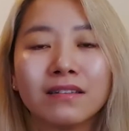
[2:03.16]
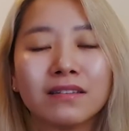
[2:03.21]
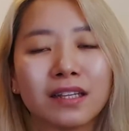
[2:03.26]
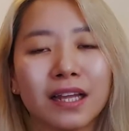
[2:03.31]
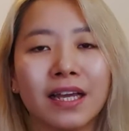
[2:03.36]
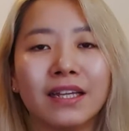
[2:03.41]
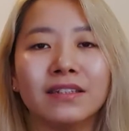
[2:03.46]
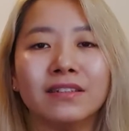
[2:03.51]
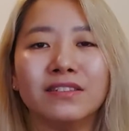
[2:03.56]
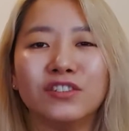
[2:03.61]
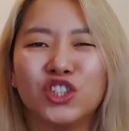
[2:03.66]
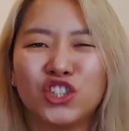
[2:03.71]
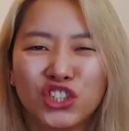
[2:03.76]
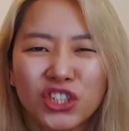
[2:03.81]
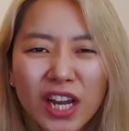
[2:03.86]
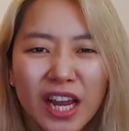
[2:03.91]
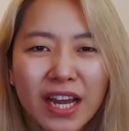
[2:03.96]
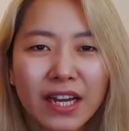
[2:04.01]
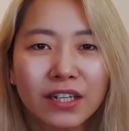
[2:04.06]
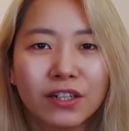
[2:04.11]
then
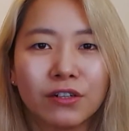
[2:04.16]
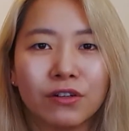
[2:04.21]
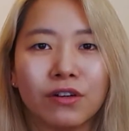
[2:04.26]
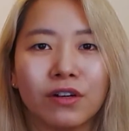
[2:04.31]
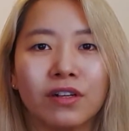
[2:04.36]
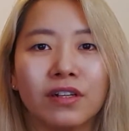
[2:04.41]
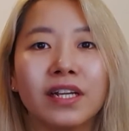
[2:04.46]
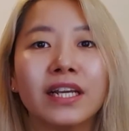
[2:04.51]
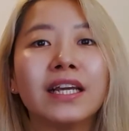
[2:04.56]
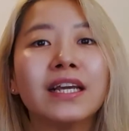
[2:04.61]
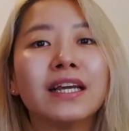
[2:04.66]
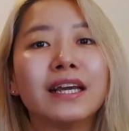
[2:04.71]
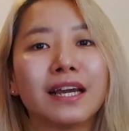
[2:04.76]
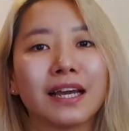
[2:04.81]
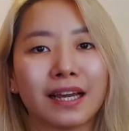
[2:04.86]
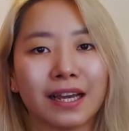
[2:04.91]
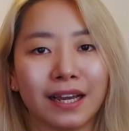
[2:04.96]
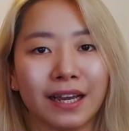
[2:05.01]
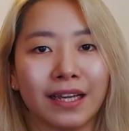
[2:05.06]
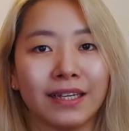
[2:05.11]
generally
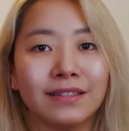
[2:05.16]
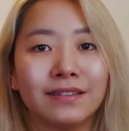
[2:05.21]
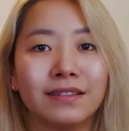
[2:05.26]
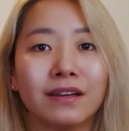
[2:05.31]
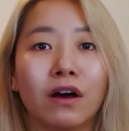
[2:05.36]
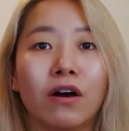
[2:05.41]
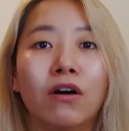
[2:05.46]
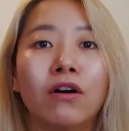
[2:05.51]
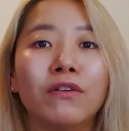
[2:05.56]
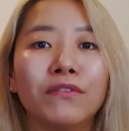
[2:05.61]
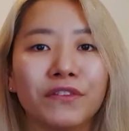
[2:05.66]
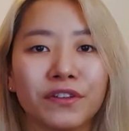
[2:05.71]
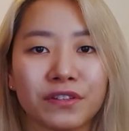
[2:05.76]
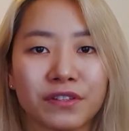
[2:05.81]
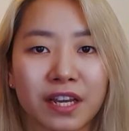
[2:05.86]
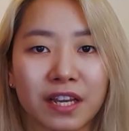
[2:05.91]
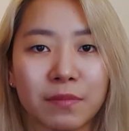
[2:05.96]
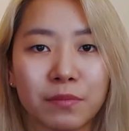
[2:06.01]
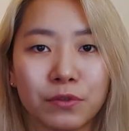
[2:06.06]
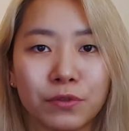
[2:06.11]
it's on the
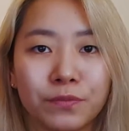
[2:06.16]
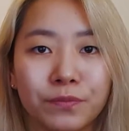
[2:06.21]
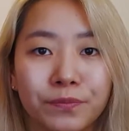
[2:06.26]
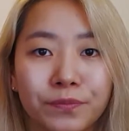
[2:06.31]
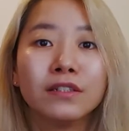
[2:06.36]
table.